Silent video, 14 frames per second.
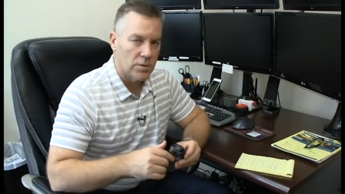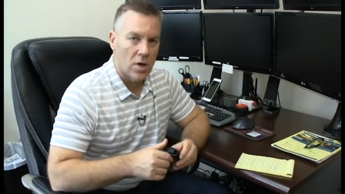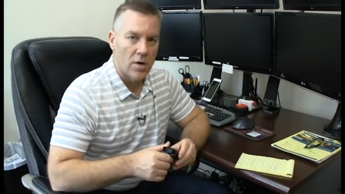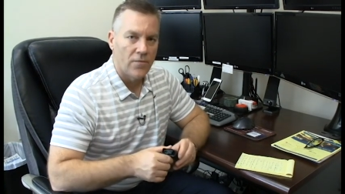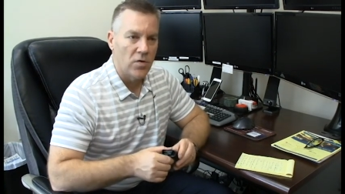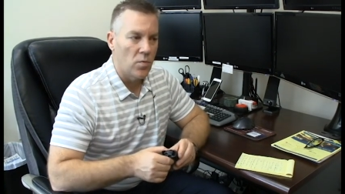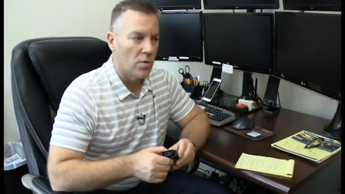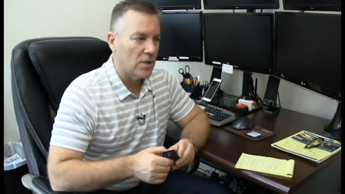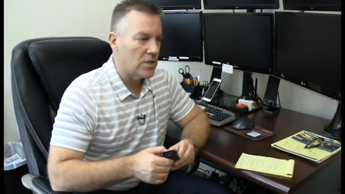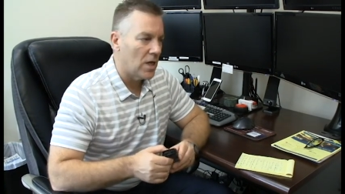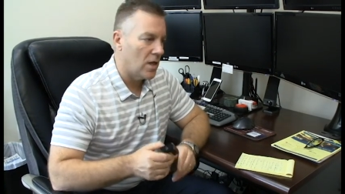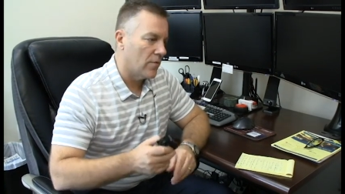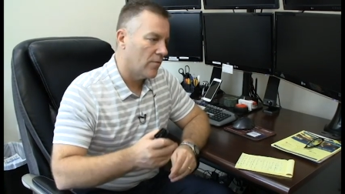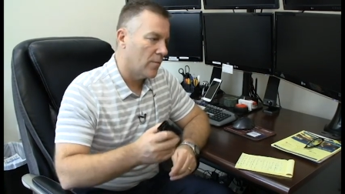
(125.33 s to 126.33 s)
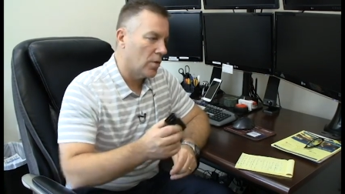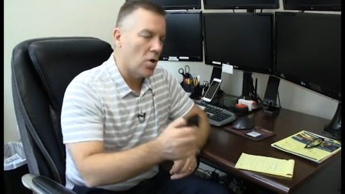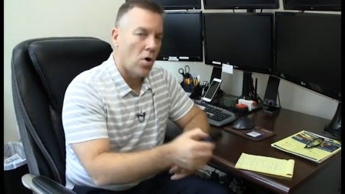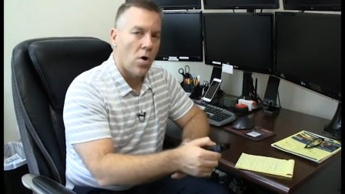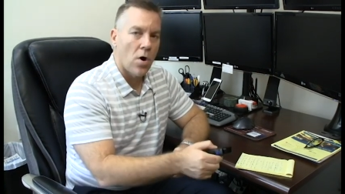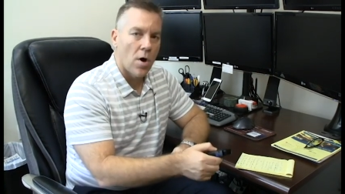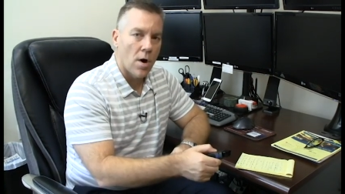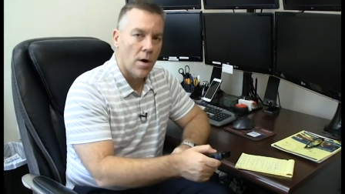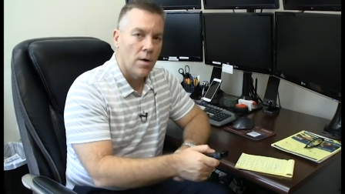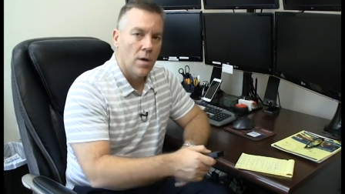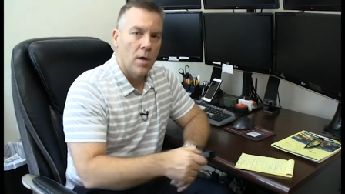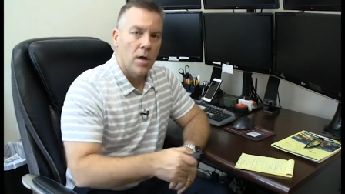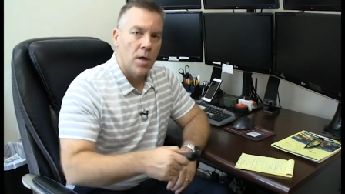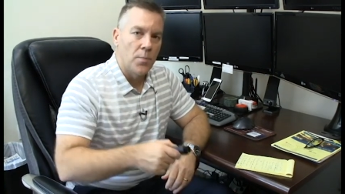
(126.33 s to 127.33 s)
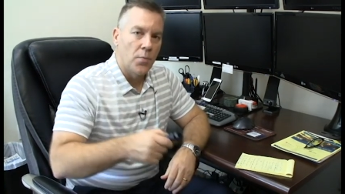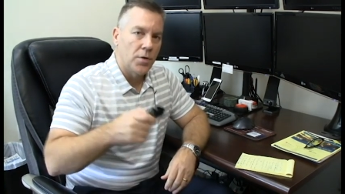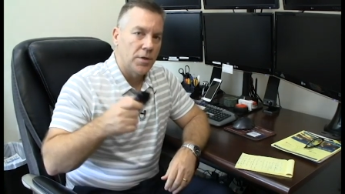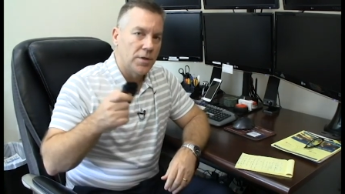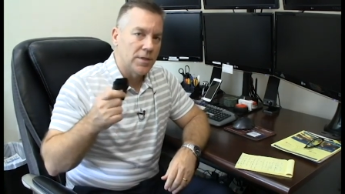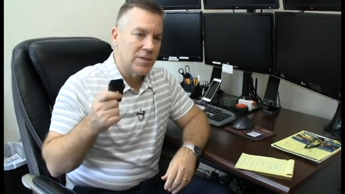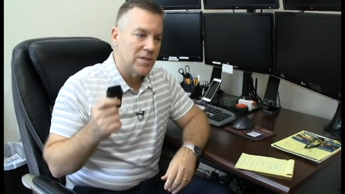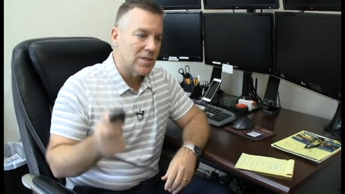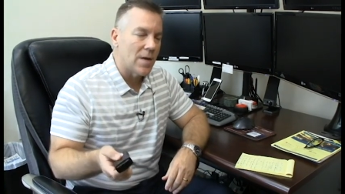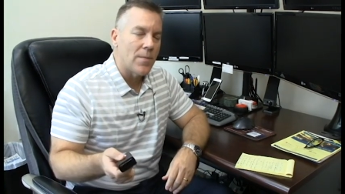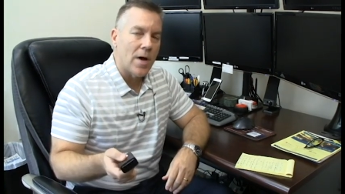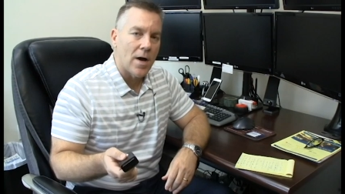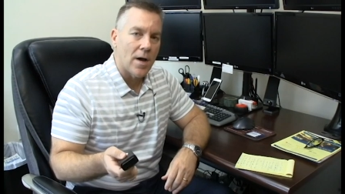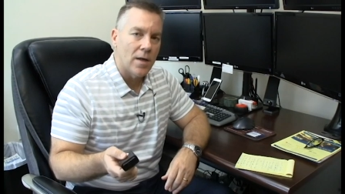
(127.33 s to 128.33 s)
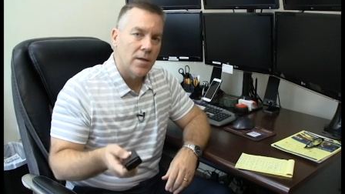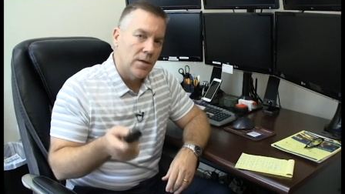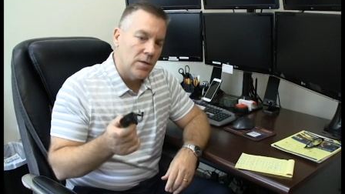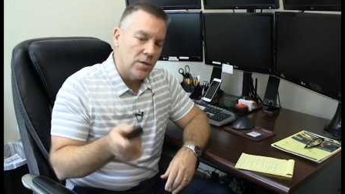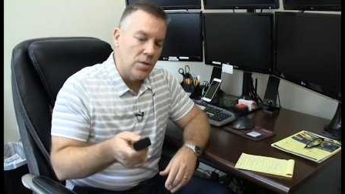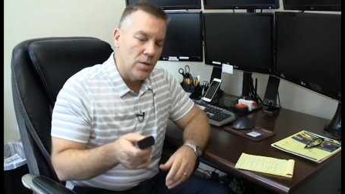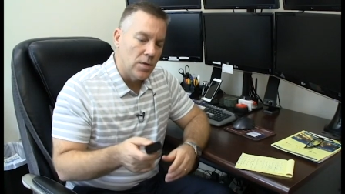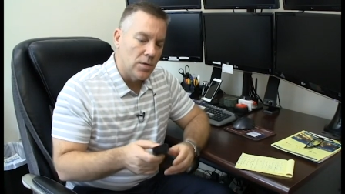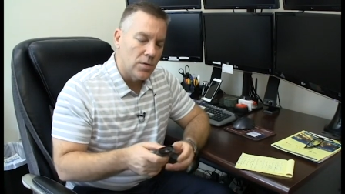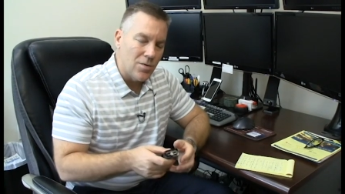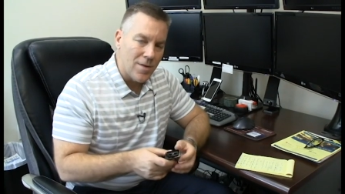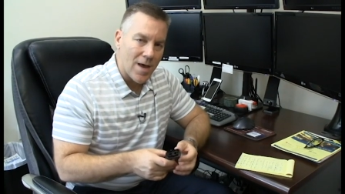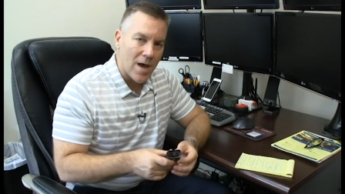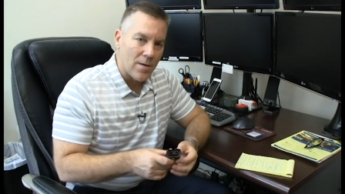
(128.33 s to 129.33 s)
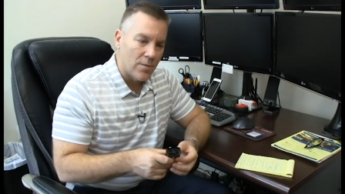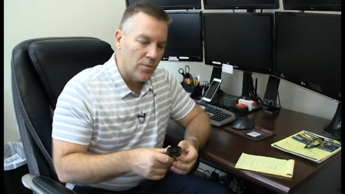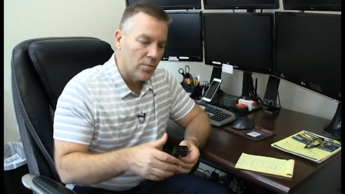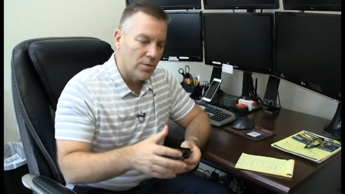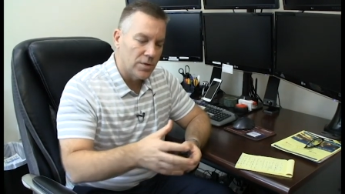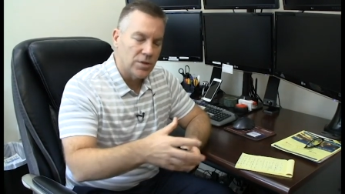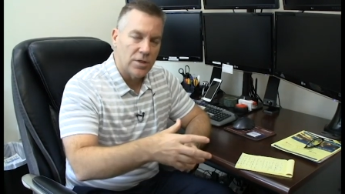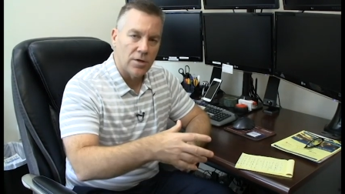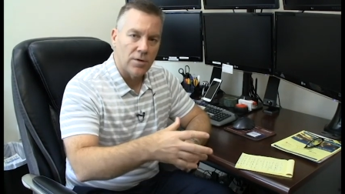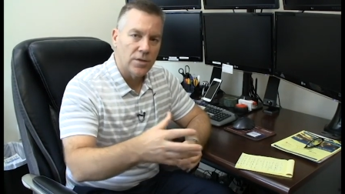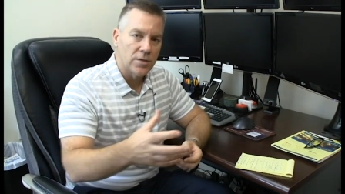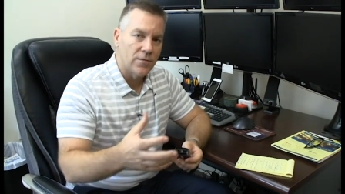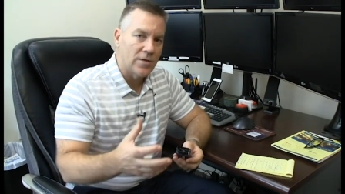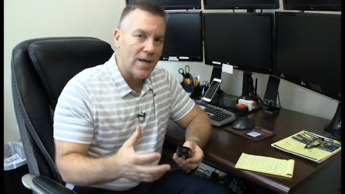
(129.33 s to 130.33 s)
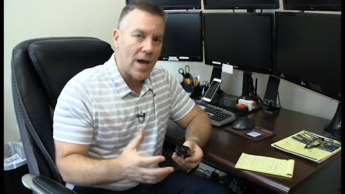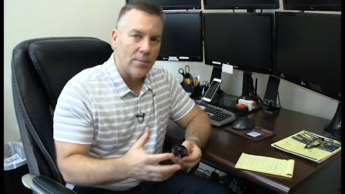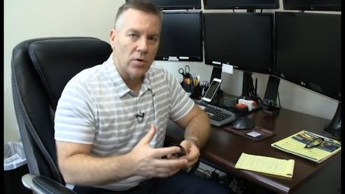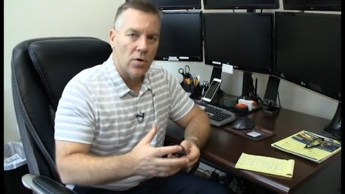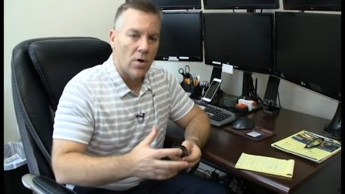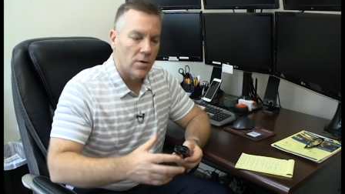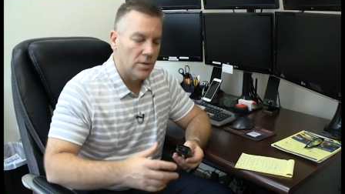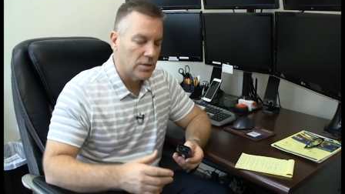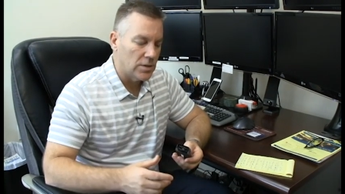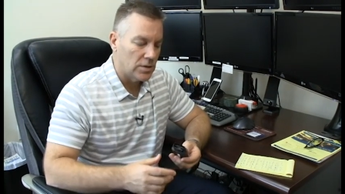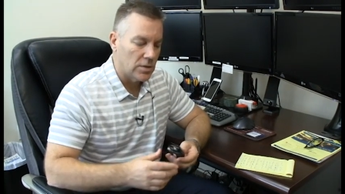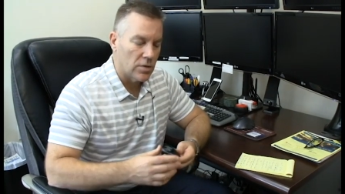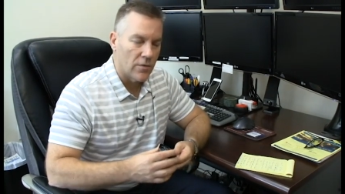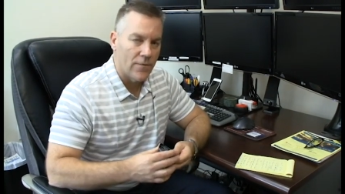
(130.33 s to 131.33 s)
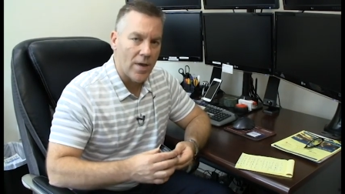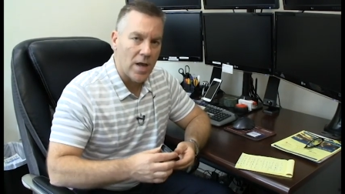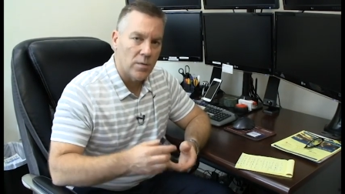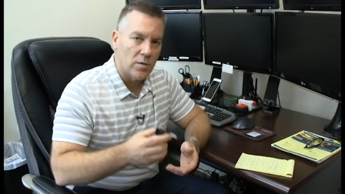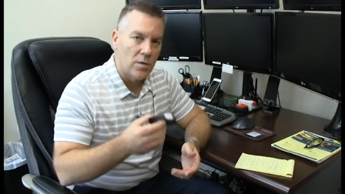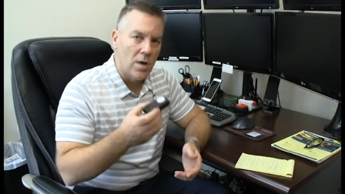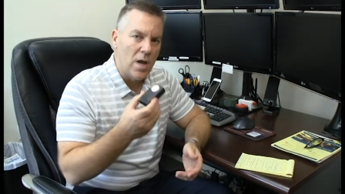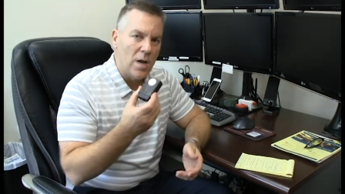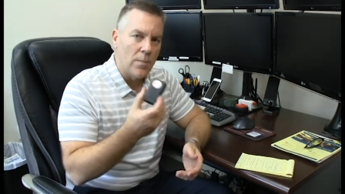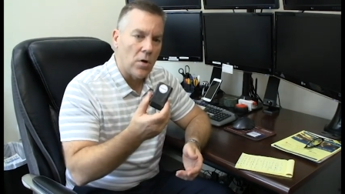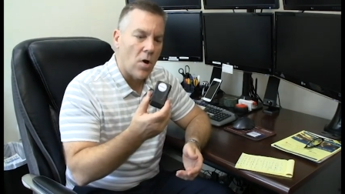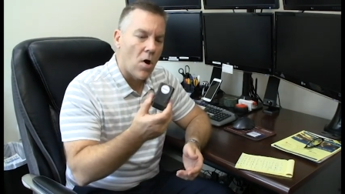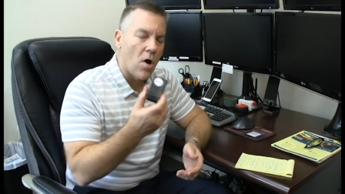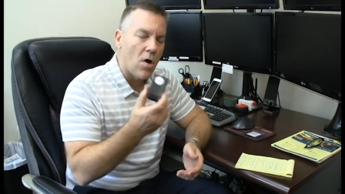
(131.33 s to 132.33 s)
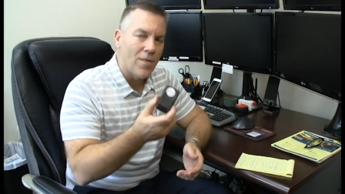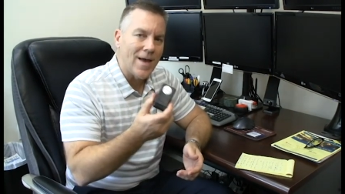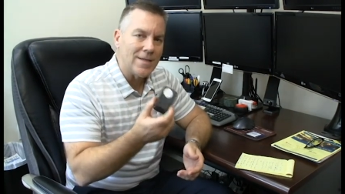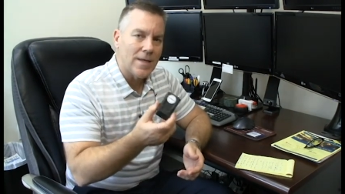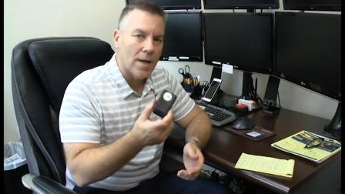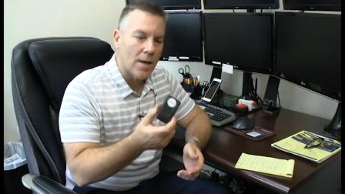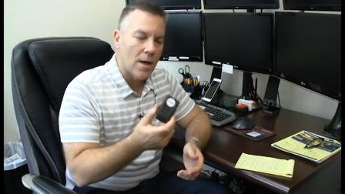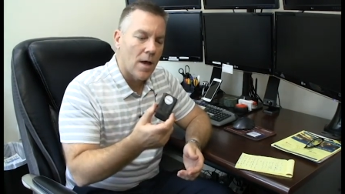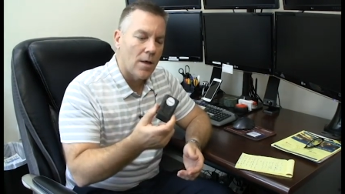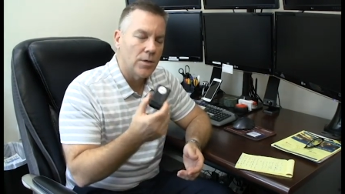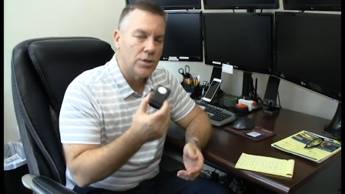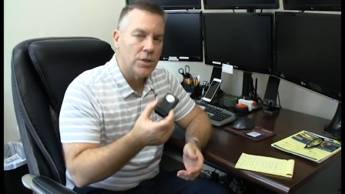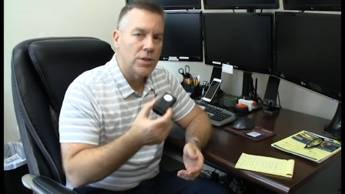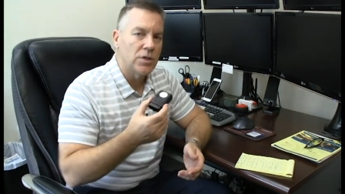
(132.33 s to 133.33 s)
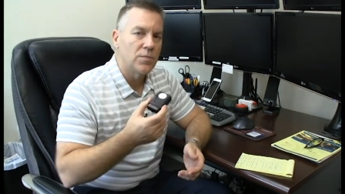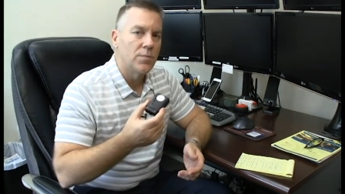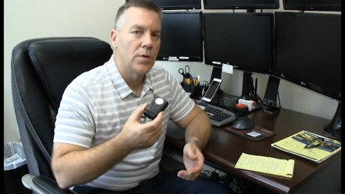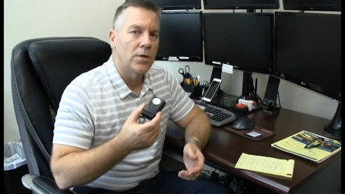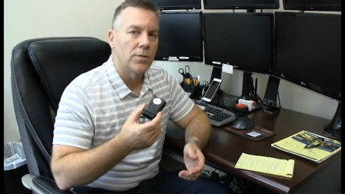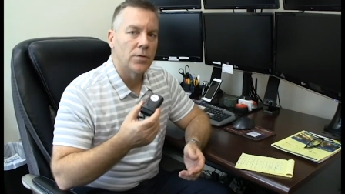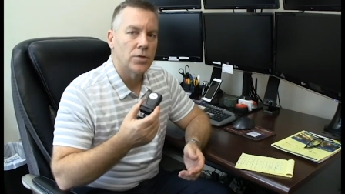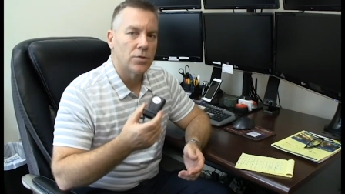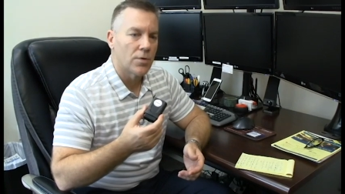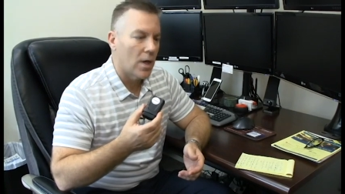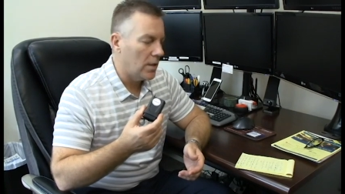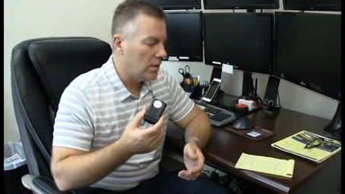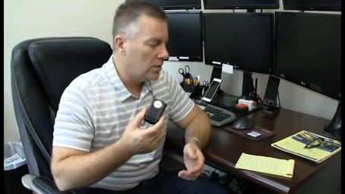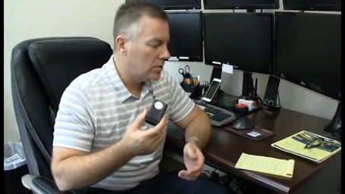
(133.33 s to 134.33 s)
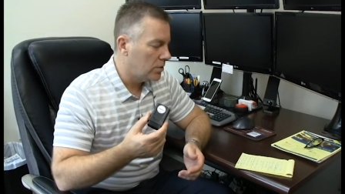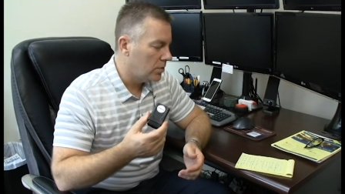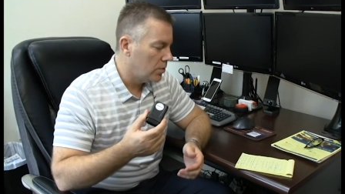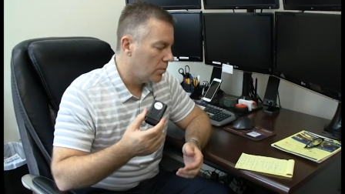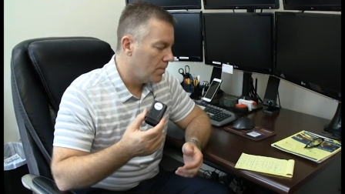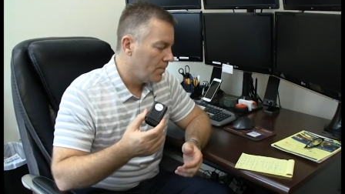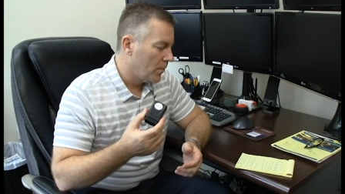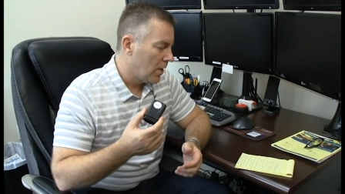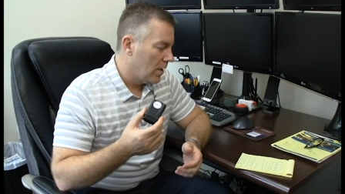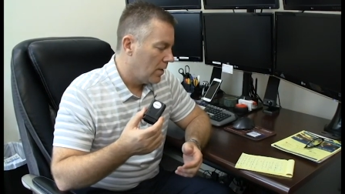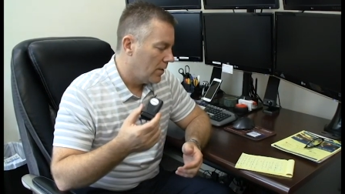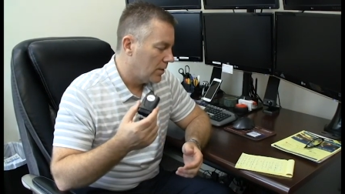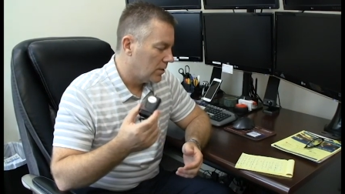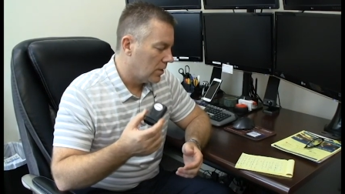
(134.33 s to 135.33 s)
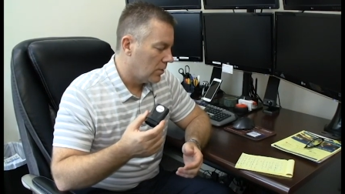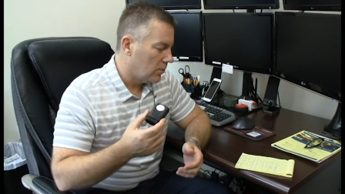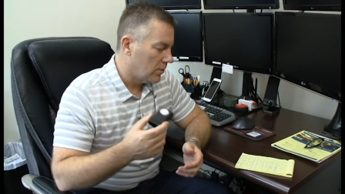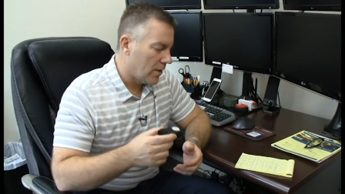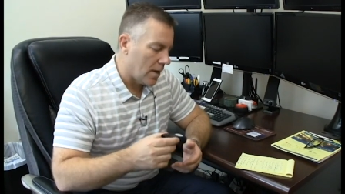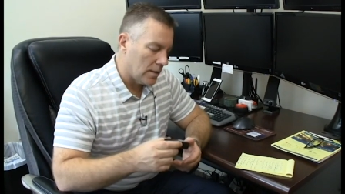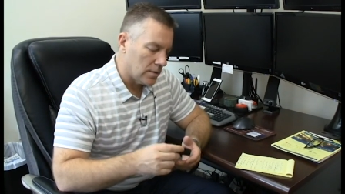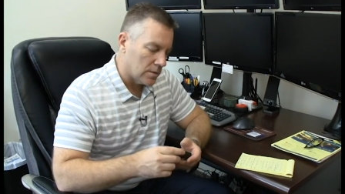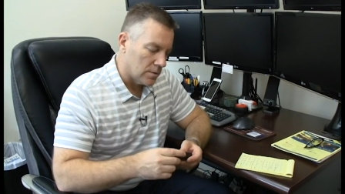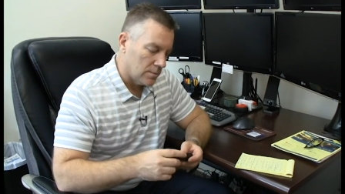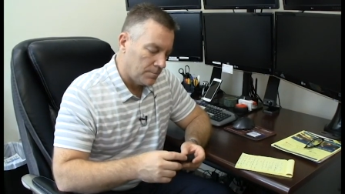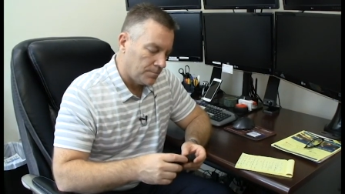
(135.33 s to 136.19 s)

So if you want to take it from a car and put it in a semi, you can do that through a series of adapter harnesses that are available, but all that technology is built straight into this single device.